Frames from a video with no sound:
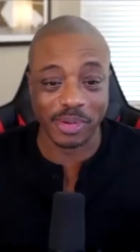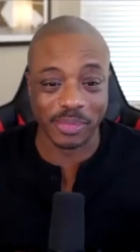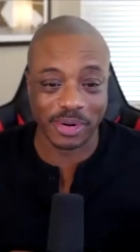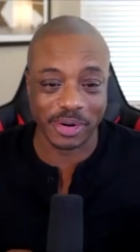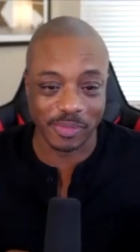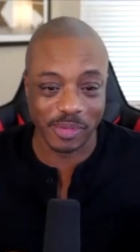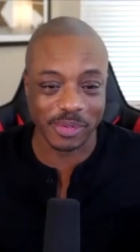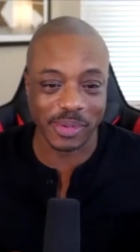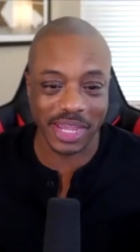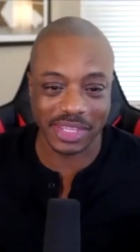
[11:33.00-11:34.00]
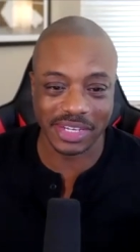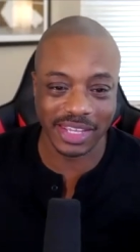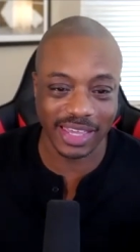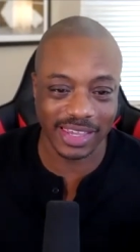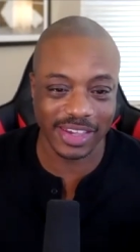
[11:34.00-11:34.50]
You remember remember back in the
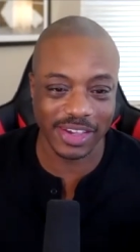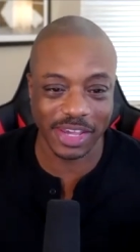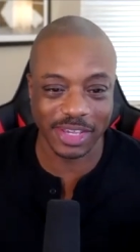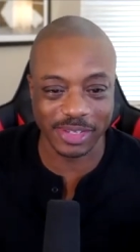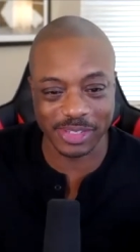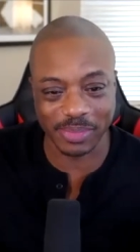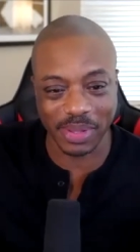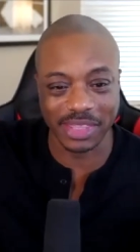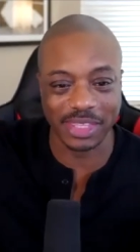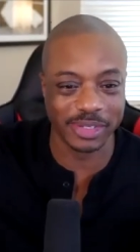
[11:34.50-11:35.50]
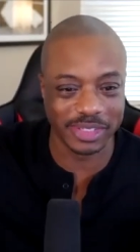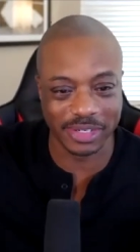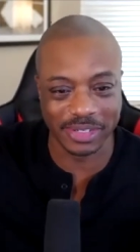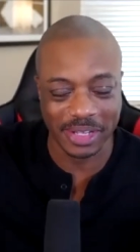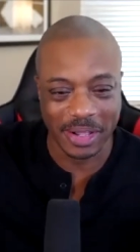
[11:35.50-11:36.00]
day, Kodak used to paint those
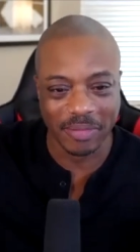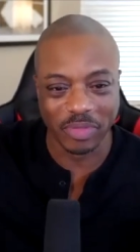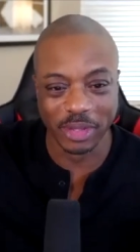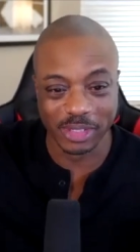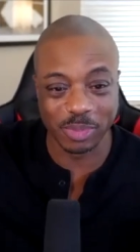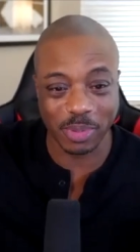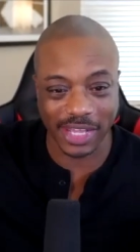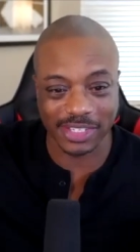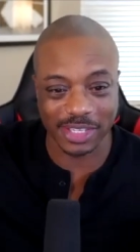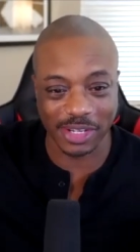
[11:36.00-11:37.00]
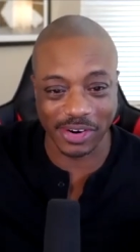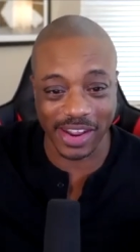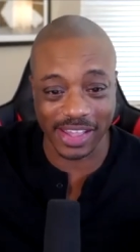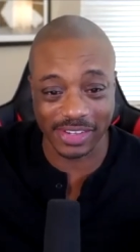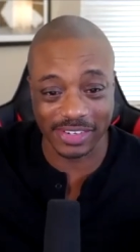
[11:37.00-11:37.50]
little little spots on the
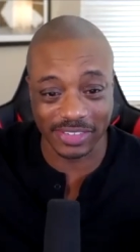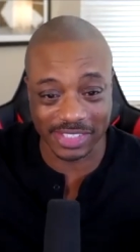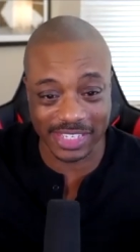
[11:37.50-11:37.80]
ground.